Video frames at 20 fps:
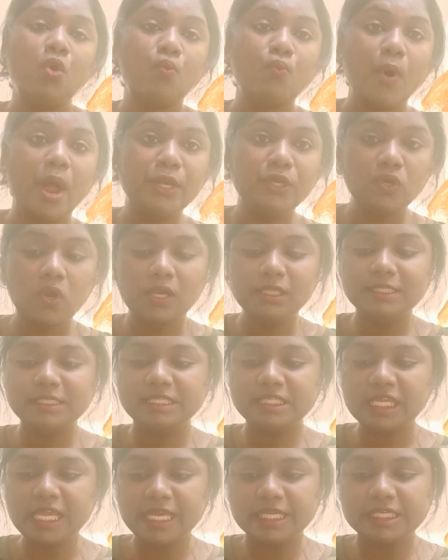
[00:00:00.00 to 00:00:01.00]

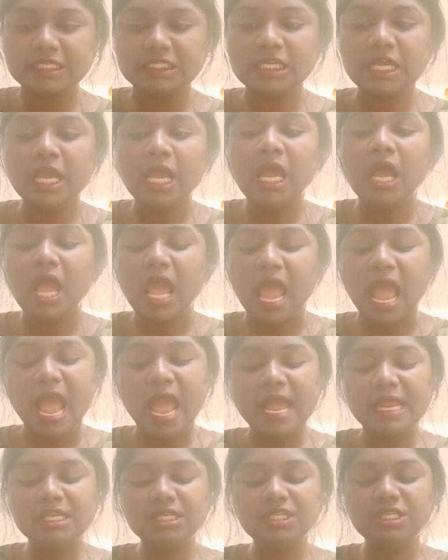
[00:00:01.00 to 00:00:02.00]
106,
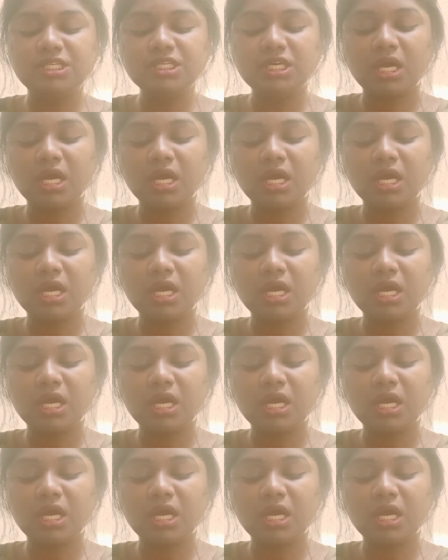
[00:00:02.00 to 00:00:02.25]
and